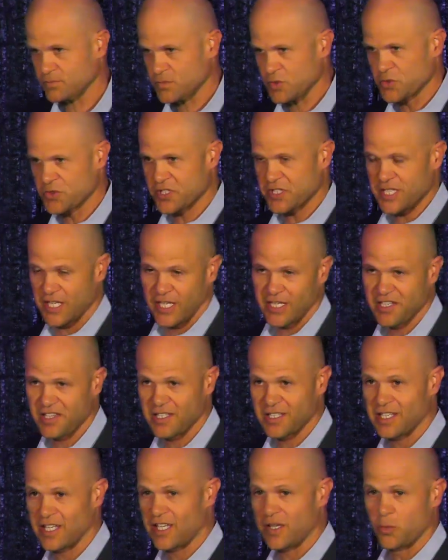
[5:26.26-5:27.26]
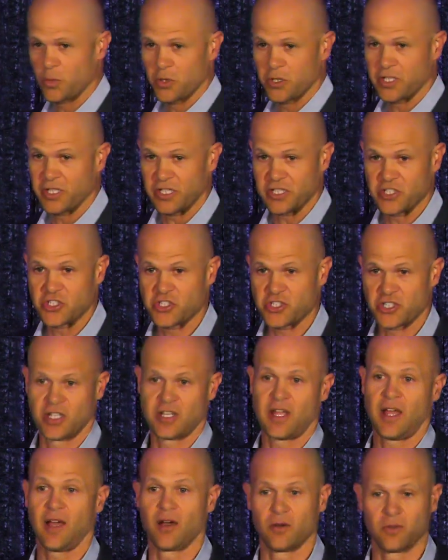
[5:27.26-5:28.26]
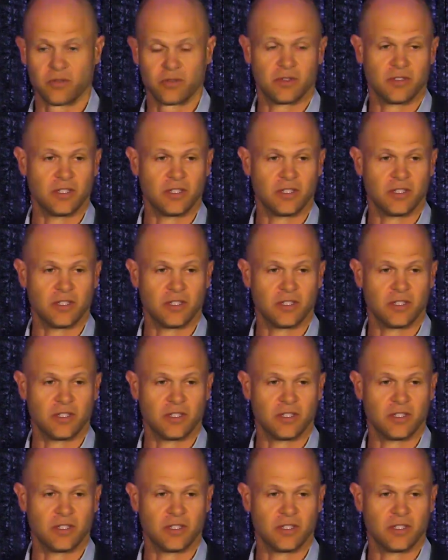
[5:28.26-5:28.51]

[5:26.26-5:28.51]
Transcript: It was at the end of the game. We were getting shut out.